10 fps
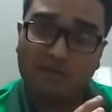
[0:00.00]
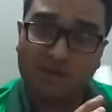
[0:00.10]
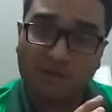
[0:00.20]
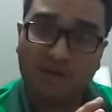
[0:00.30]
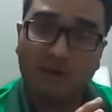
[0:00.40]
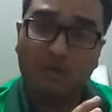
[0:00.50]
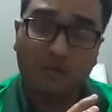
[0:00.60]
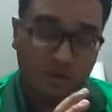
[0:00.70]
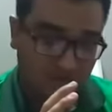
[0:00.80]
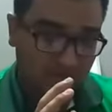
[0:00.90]
meaning of
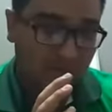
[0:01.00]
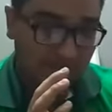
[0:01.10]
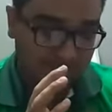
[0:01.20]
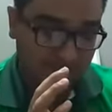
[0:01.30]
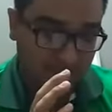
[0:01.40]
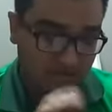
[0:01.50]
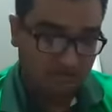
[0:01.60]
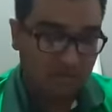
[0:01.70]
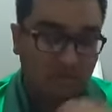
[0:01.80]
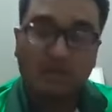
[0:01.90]
elections.
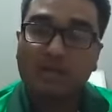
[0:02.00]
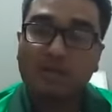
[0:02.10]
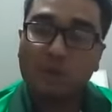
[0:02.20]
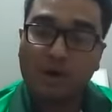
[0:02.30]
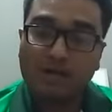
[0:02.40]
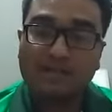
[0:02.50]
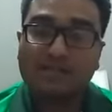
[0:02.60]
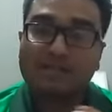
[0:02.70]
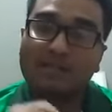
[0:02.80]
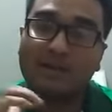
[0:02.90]
In politics,